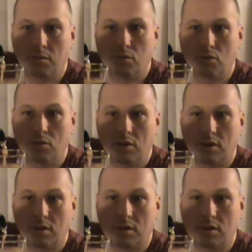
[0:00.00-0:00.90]
pour
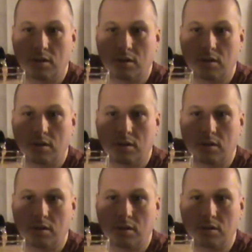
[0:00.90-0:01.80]

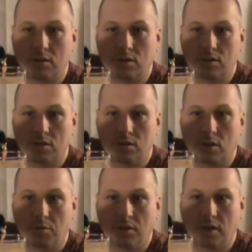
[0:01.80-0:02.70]
just on
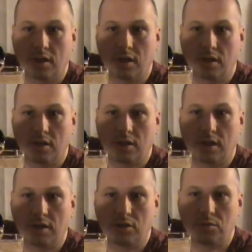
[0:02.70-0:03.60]
top of your
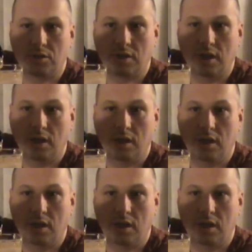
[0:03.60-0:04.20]
Irish whiskey.